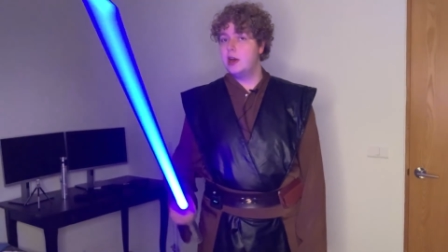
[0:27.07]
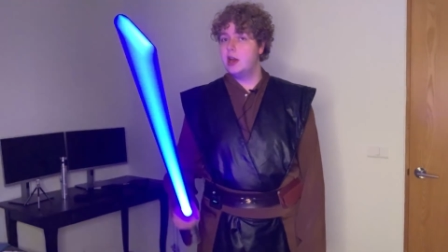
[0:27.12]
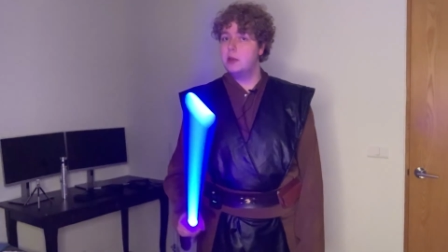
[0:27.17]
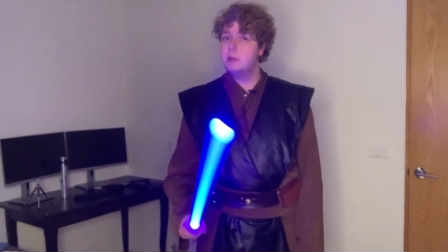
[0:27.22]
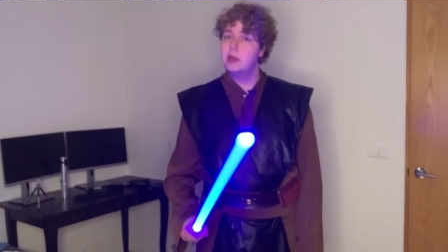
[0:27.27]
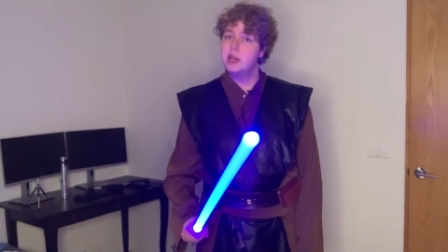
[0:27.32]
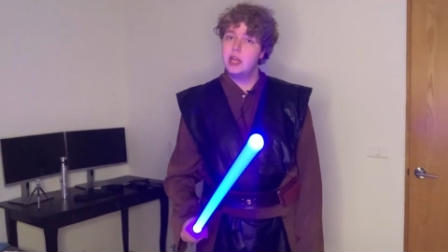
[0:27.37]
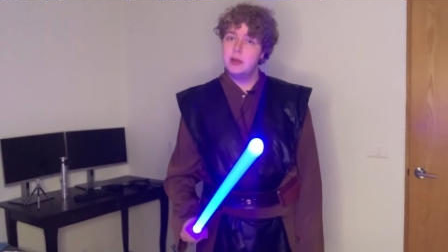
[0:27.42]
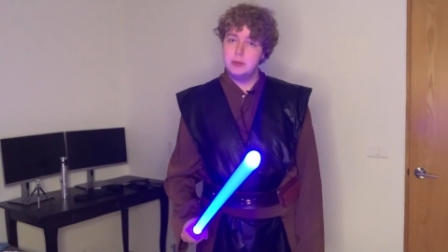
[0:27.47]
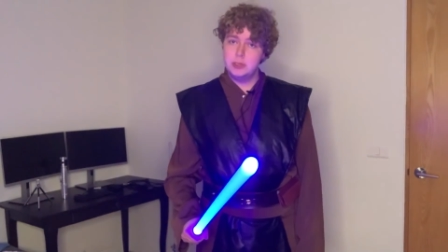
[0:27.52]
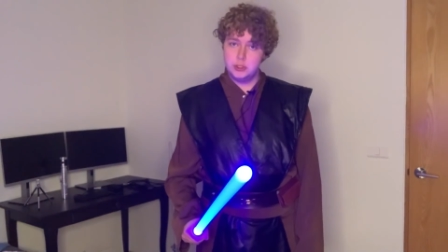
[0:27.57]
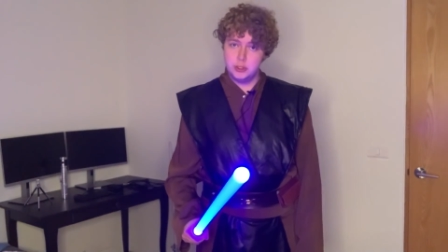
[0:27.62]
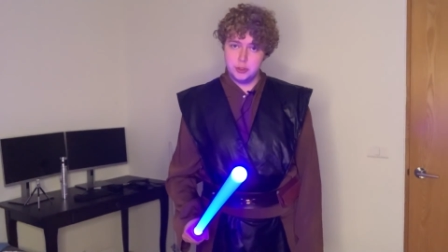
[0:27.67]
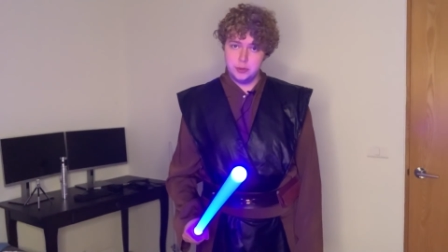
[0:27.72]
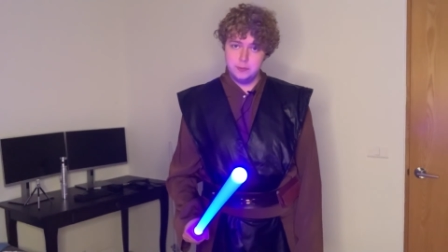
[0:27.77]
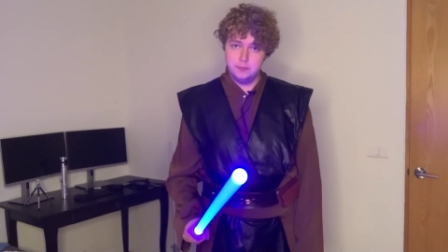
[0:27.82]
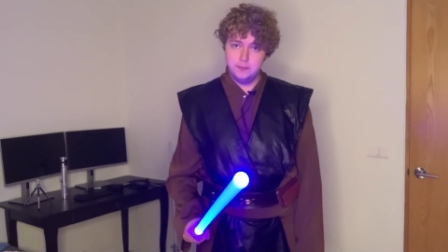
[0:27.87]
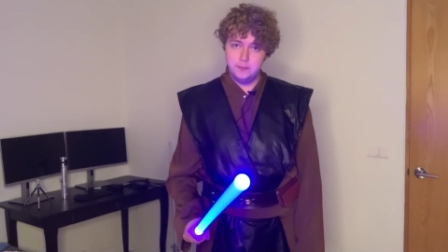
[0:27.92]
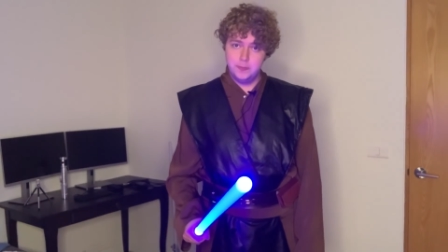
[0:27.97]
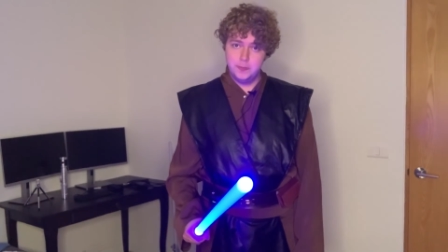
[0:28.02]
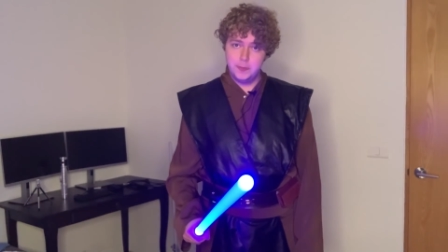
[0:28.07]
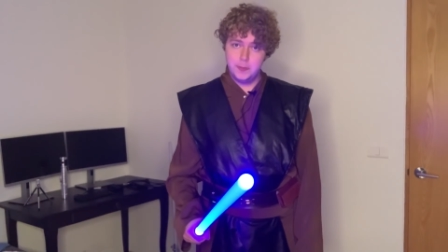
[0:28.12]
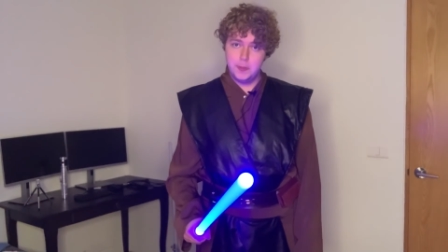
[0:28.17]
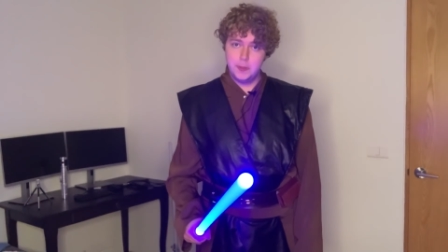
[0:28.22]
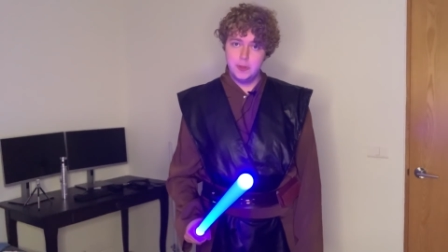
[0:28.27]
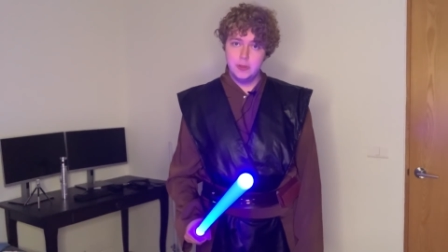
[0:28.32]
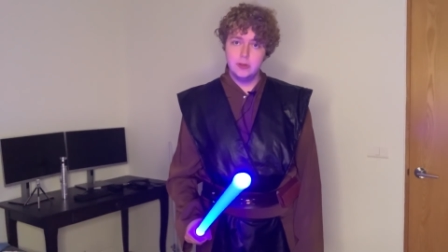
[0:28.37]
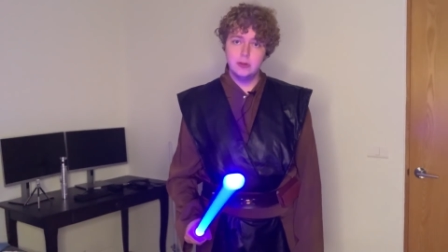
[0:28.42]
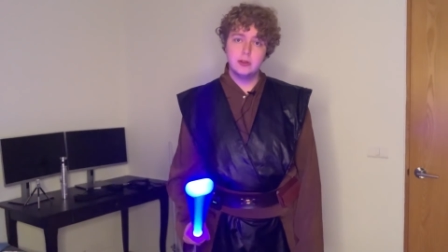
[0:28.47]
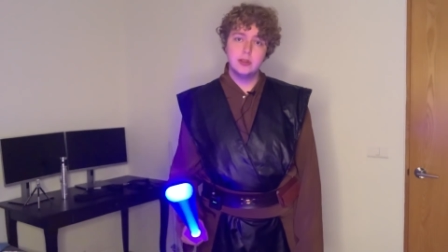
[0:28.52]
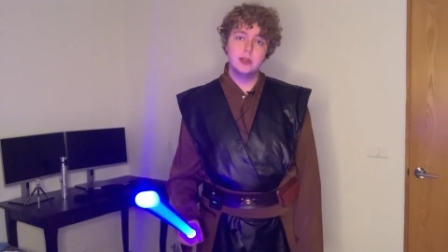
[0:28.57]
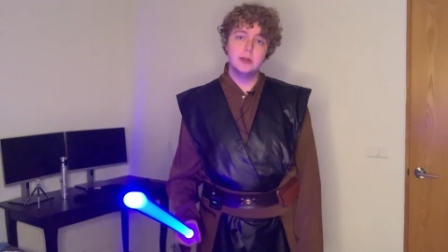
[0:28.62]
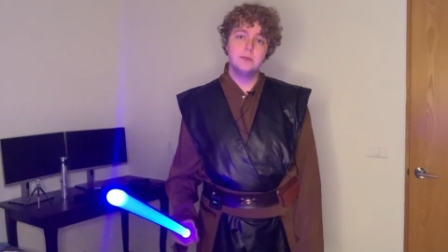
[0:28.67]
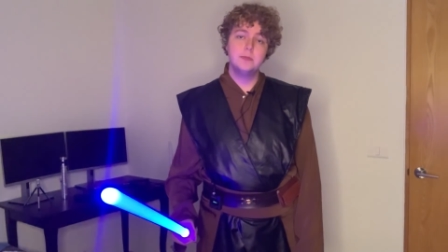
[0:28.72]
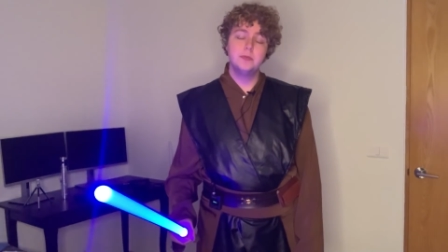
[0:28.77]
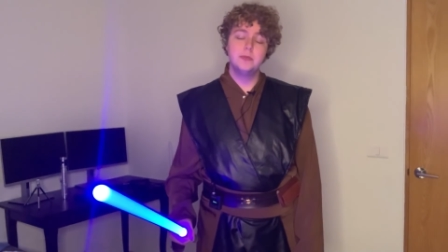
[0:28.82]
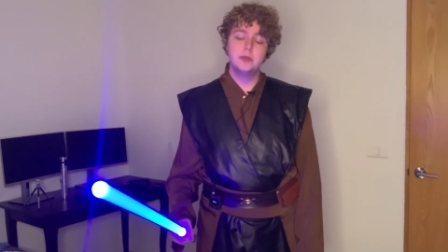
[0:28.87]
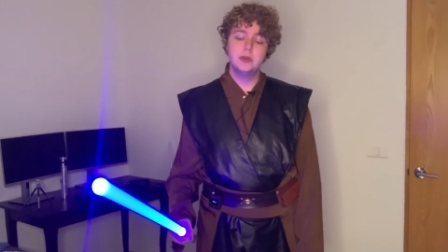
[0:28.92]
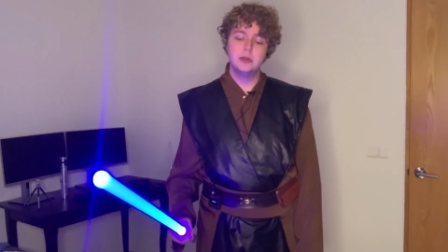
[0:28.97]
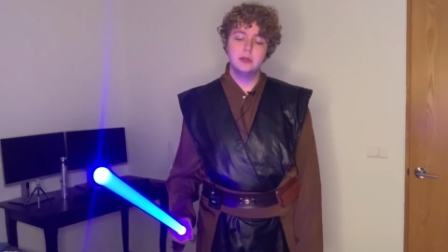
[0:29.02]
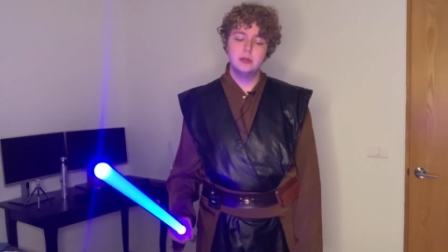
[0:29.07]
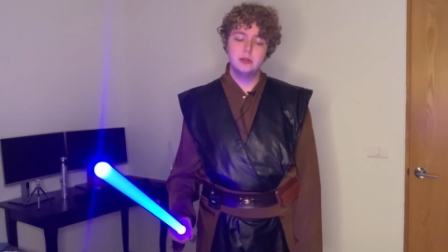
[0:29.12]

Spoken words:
I'm an amateur, okay?